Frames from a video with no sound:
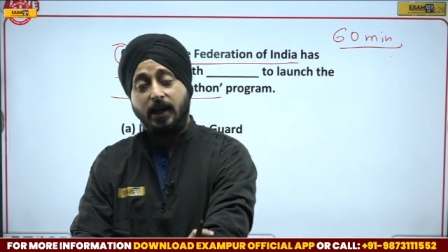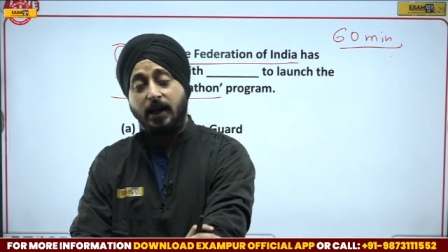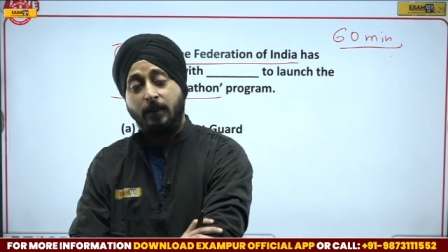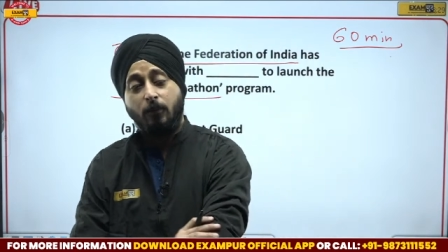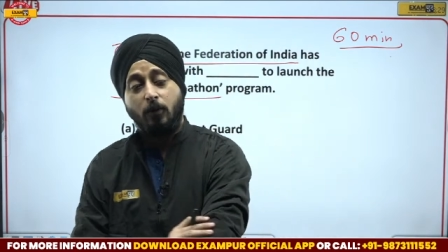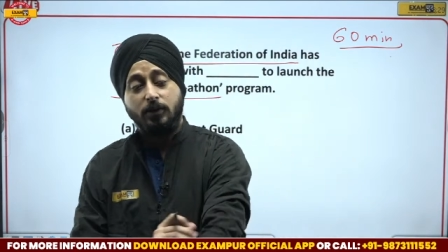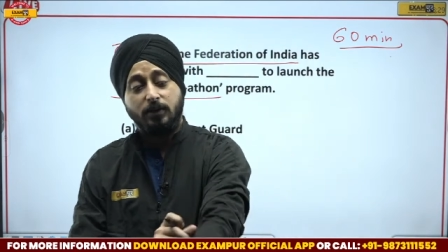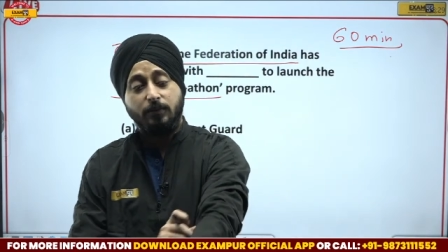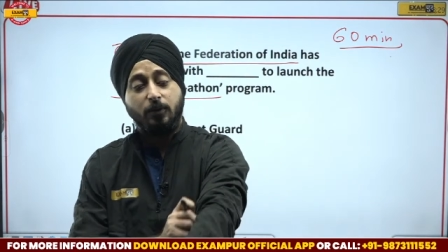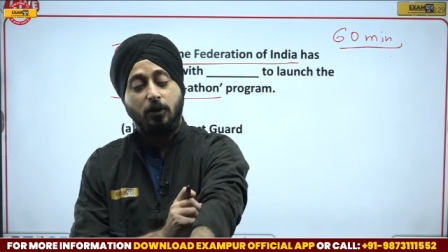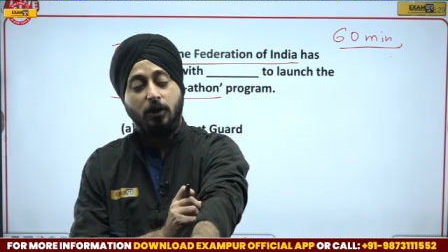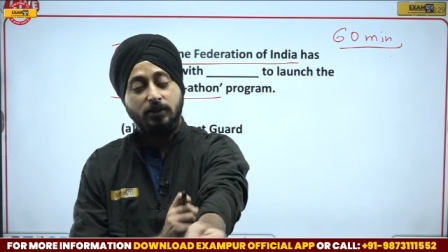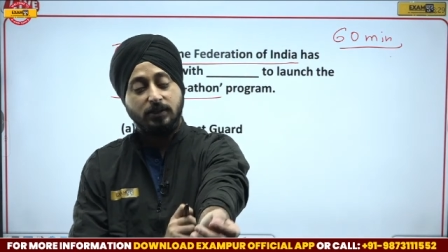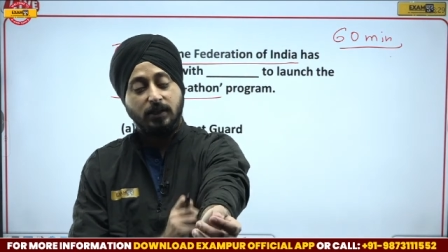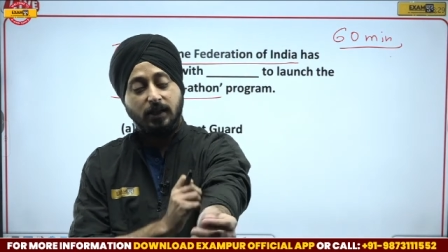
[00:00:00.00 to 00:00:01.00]
are important
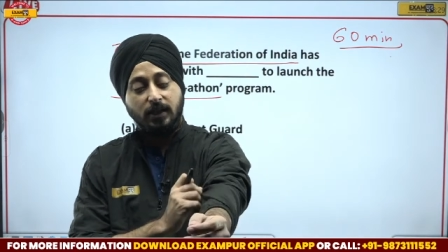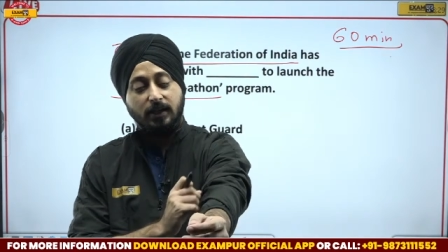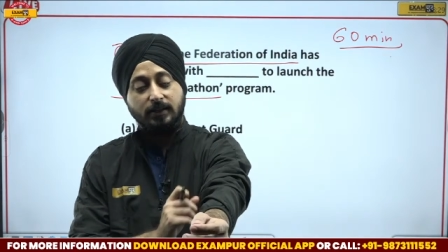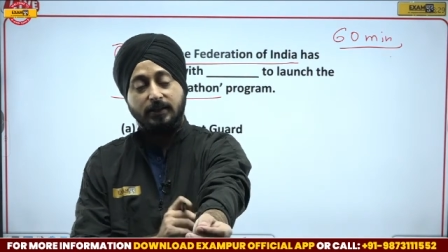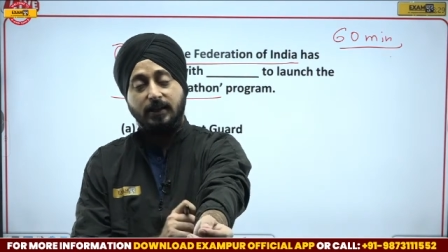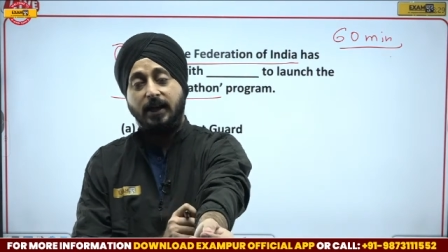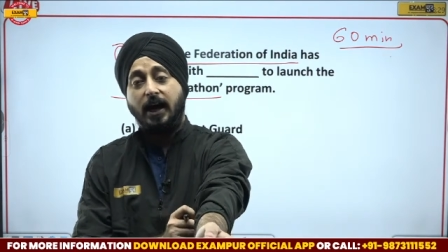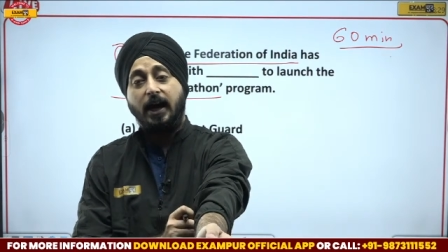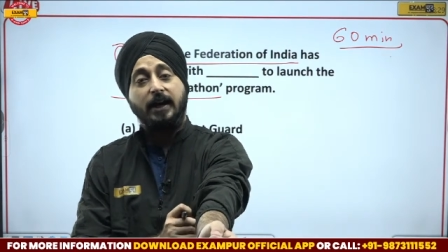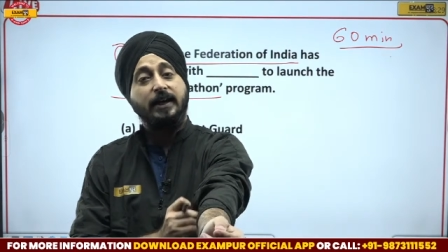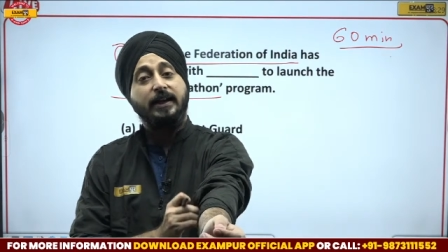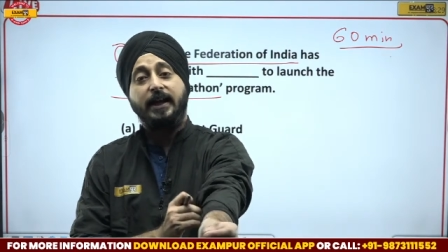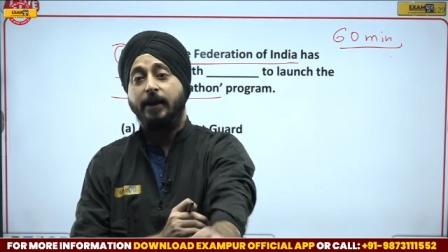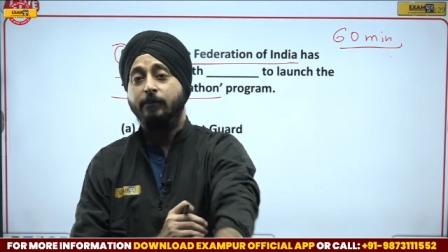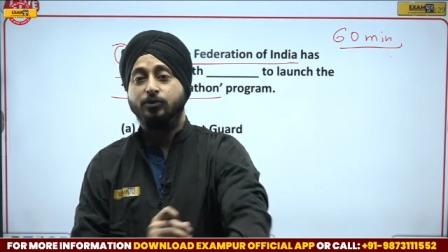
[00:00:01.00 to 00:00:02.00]
because they are a
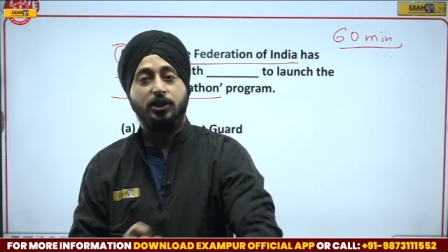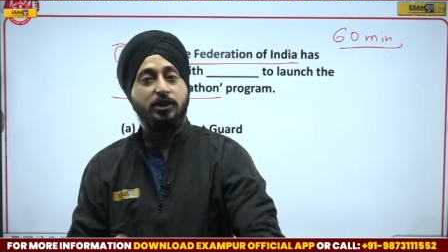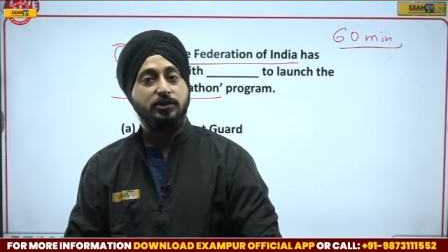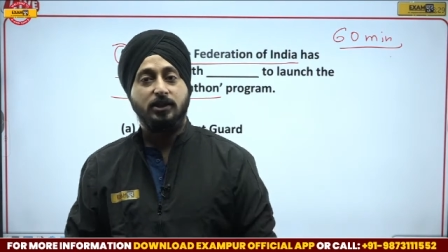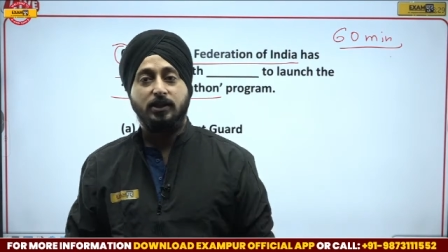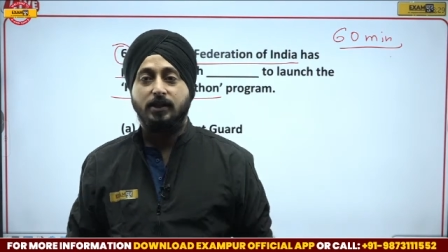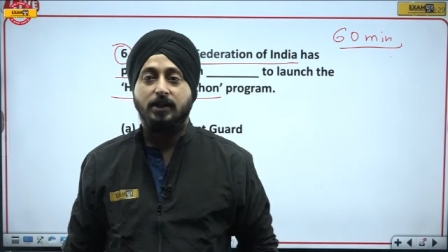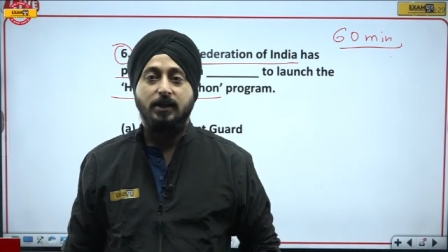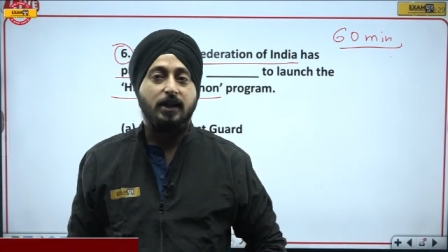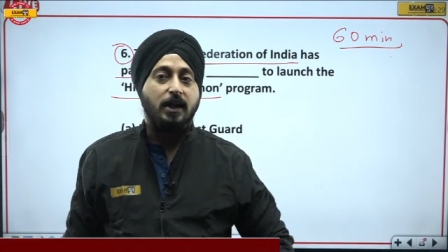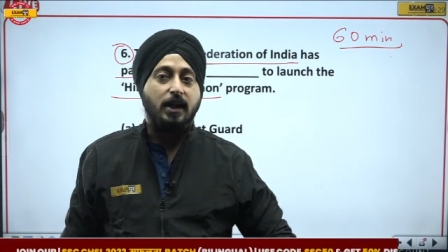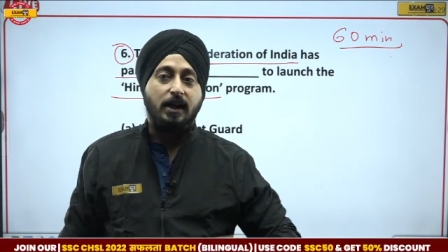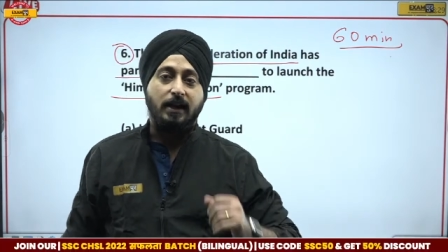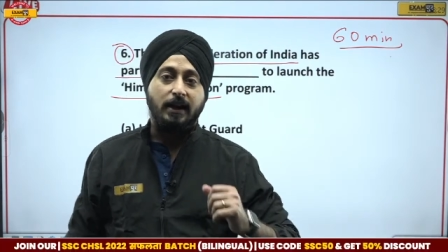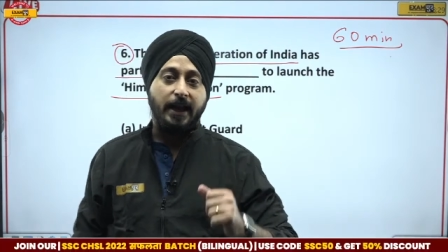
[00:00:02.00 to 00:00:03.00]
game changer
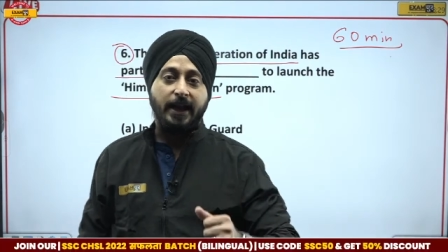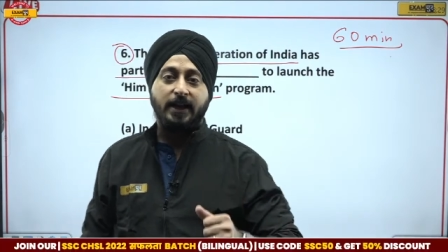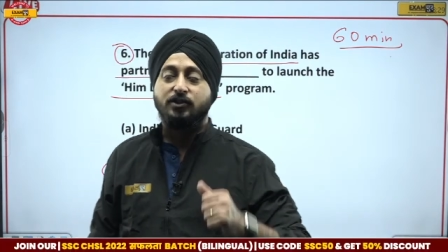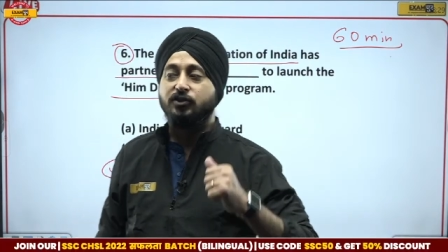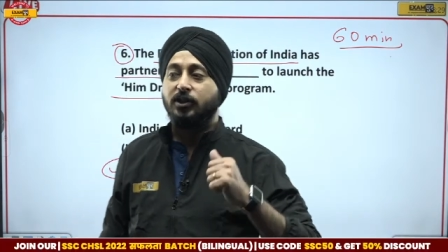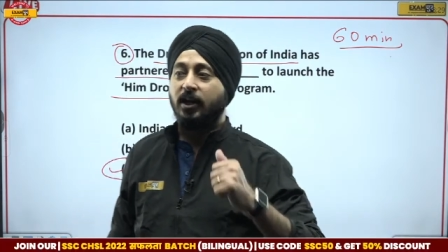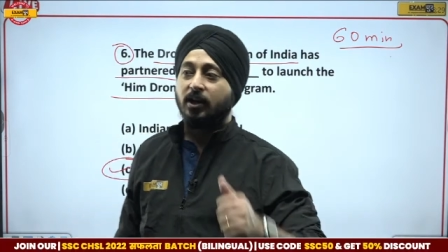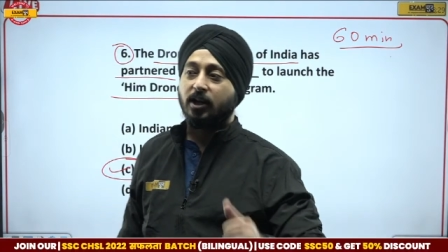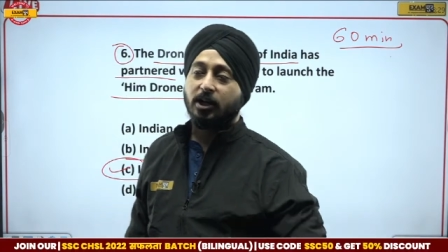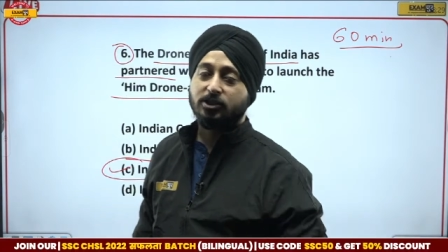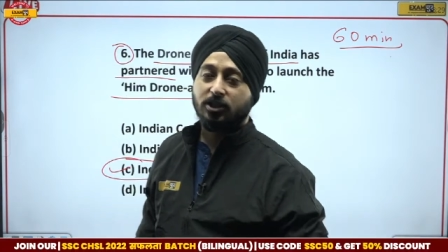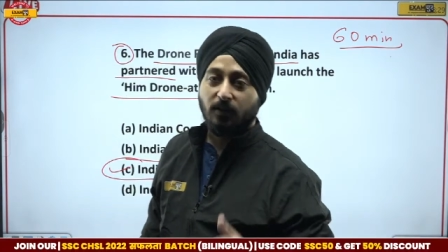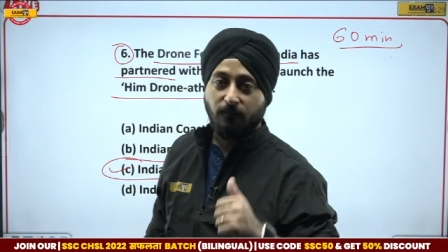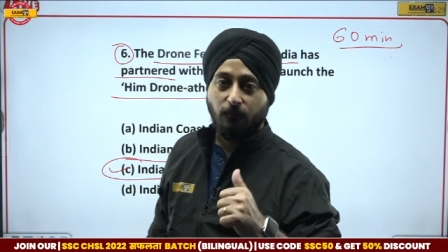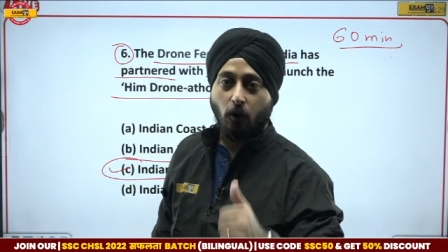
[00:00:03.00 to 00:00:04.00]
next
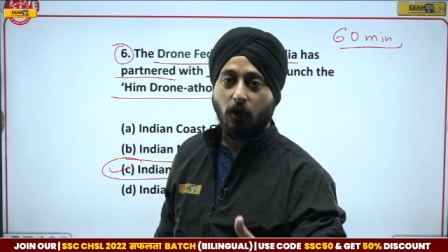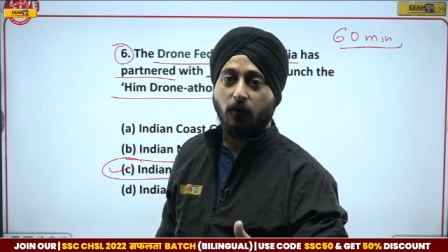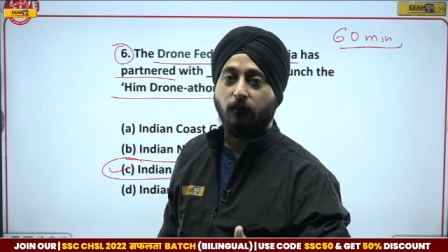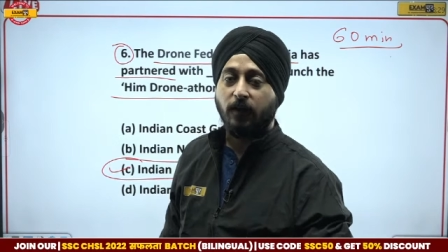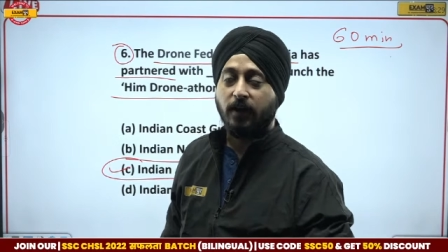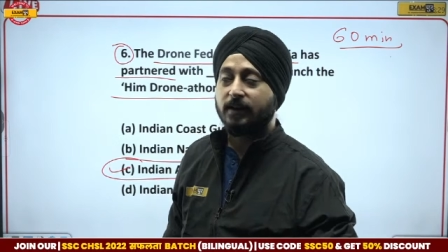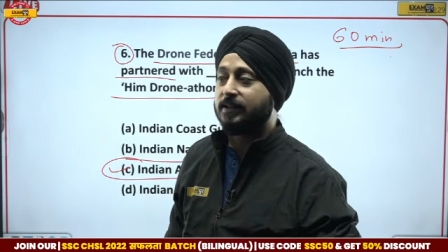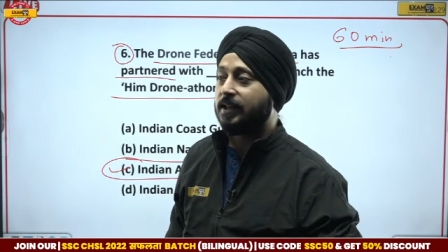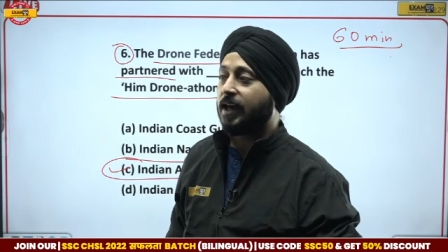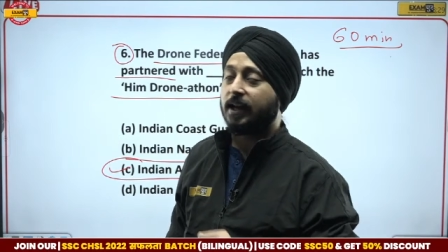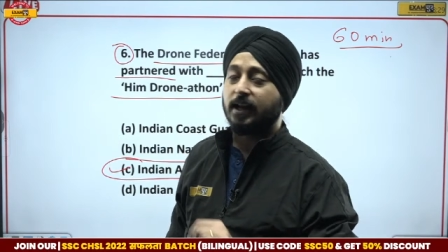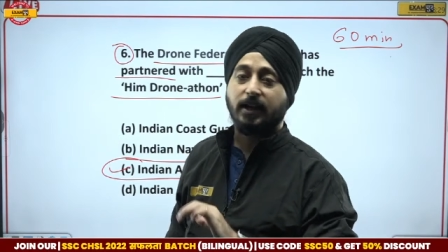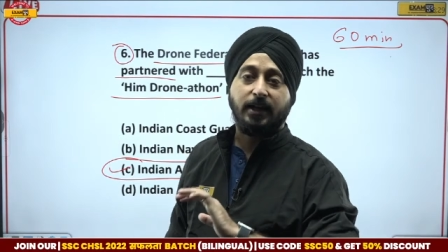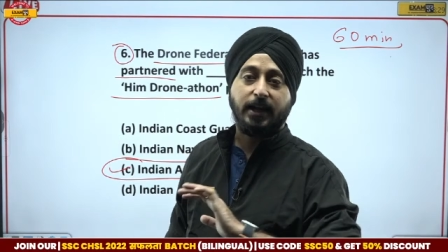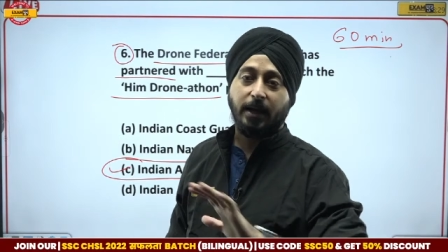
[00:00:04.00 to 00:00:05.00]
generation warfare, they are
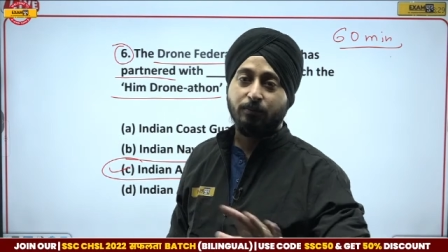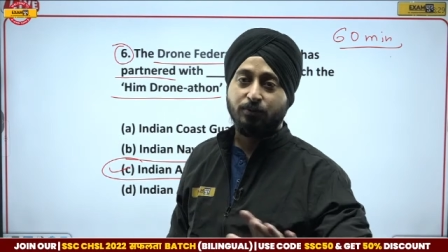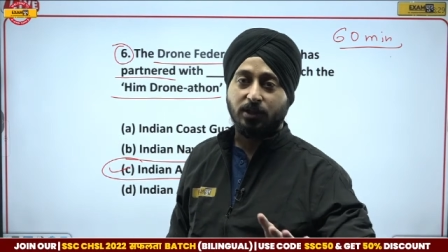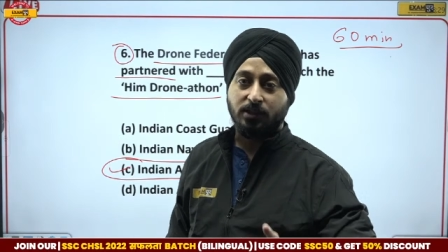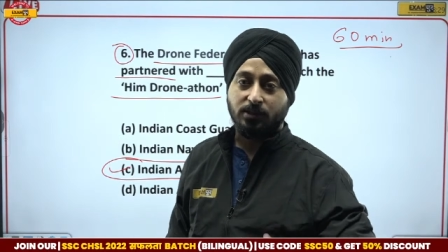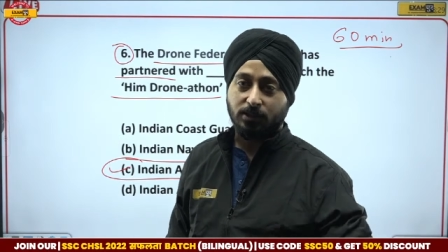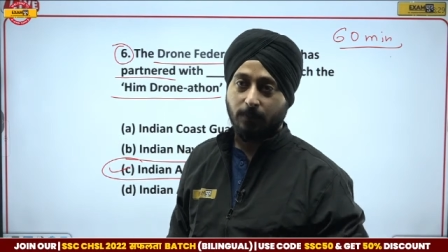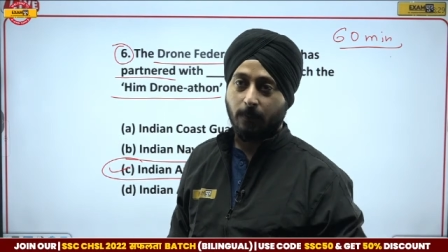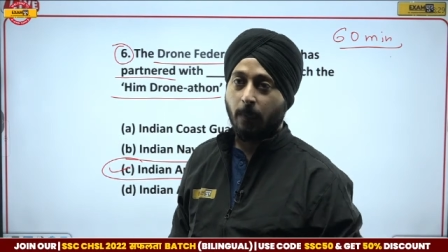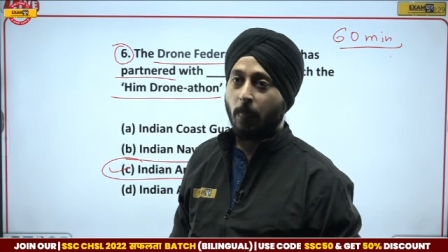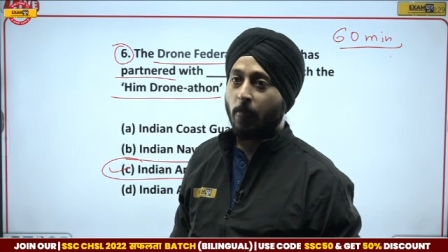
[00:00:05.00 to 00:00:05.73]
a game changer.